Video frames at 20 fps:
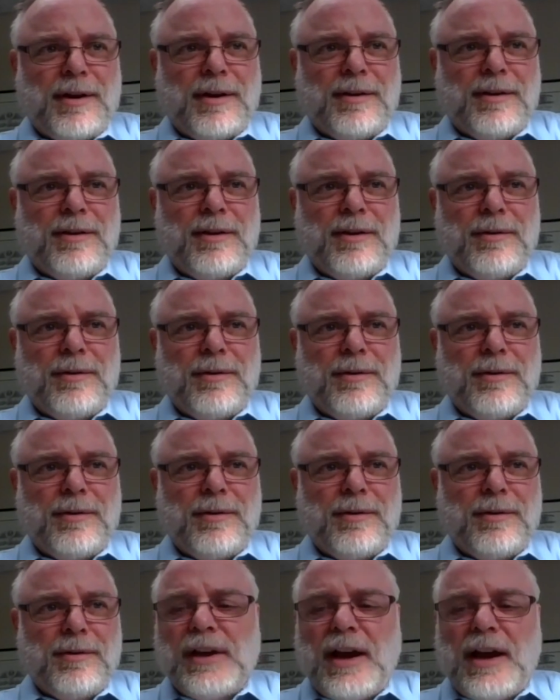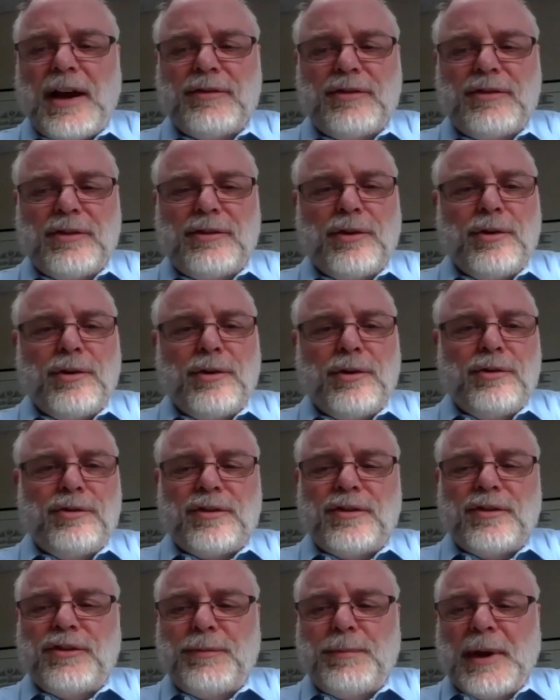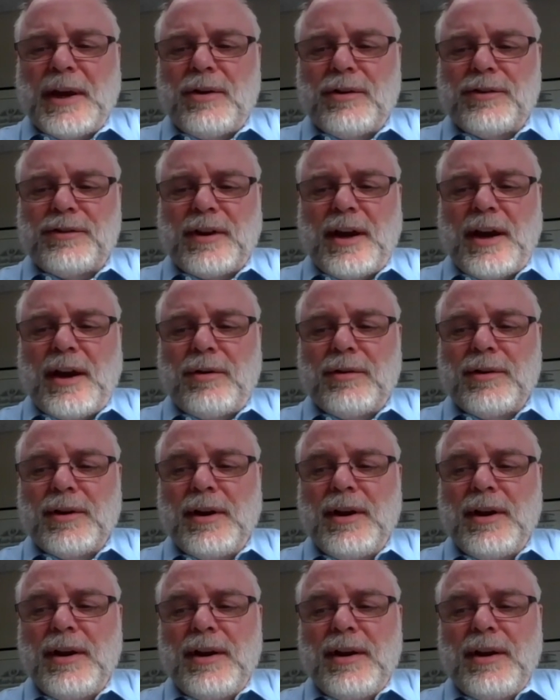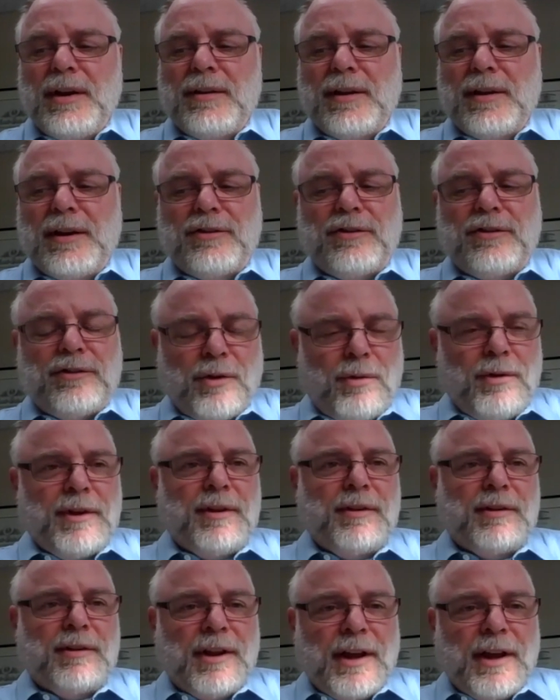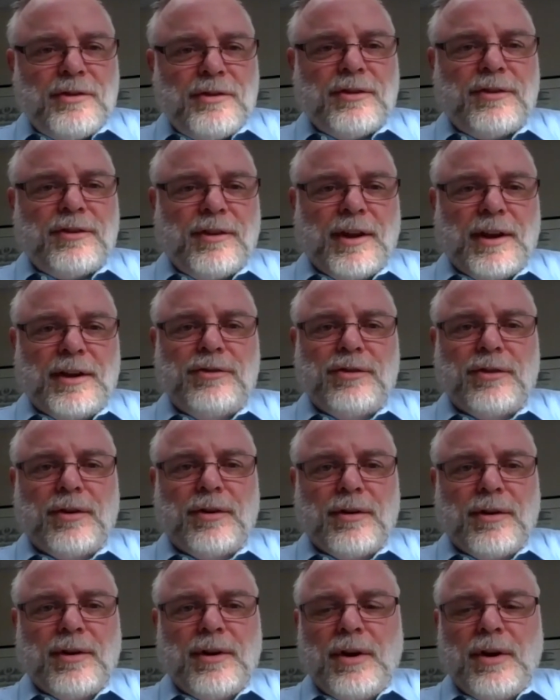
The Michigan Constitution spells out that it's solely the legislature